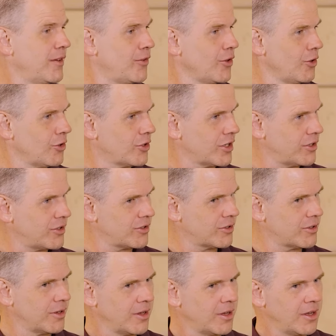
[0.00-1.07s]
If you look
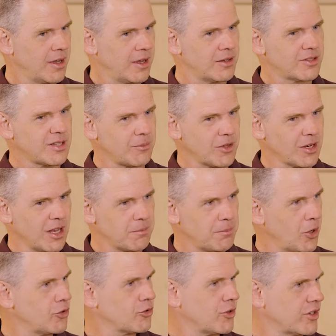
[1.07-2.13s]
at something
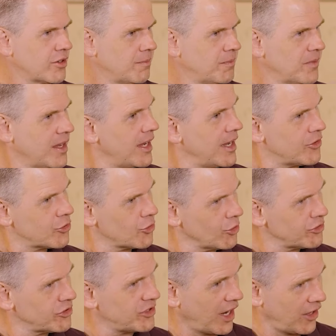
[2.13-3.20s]
like Postgres, it
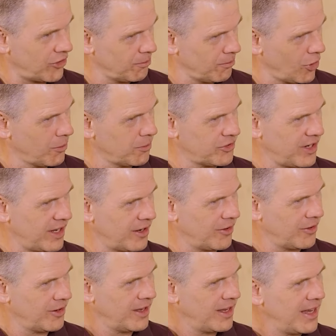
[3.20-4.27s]
stores JSON blobs
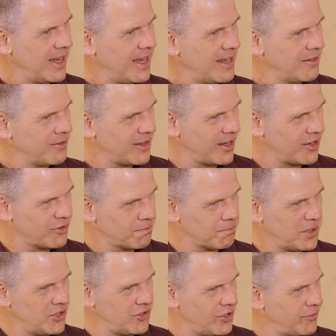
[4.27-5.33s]
now. There's
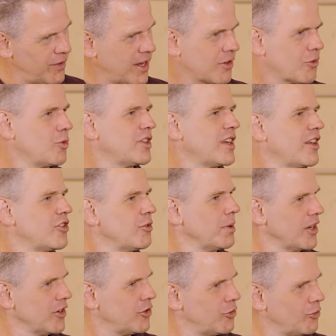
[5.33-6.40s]
pgvec, which has the
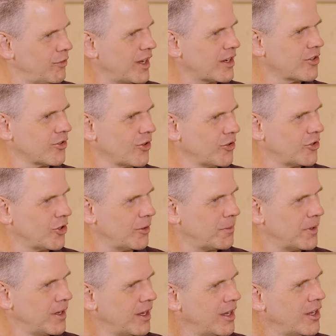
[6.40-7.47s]
ability to do vectors on
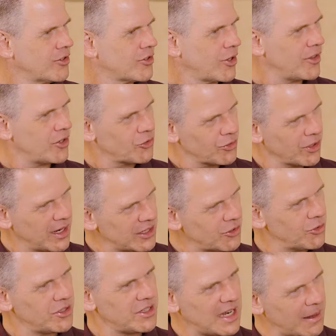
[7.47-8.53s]
top. So they're trying
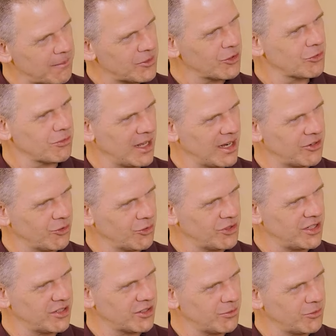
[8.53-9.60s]
to adapt these relational
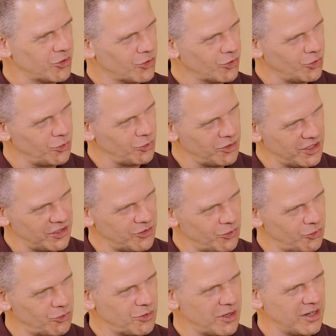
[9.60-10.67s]
systems to these
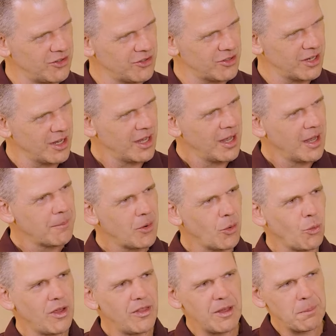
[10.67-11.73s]
new trends,
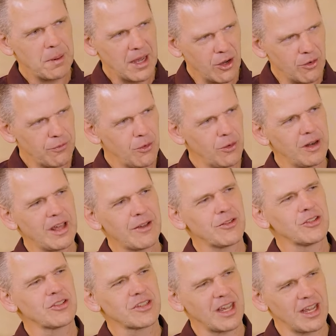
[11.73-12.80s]
but whether they're powerful
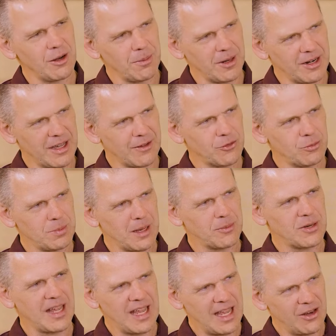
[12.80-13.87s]
enough and scalable enough to be
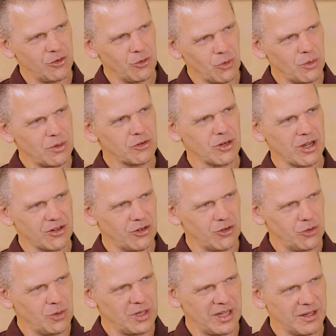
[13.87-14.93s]
able to handle what we're trying to
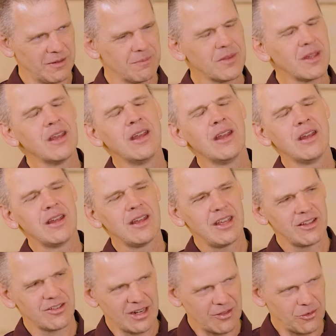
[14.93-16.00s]
do here
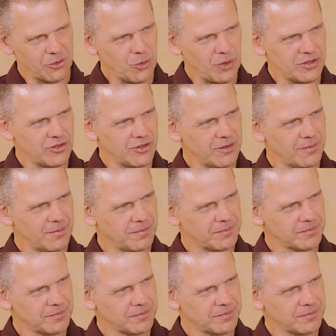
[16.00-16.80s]
is another question.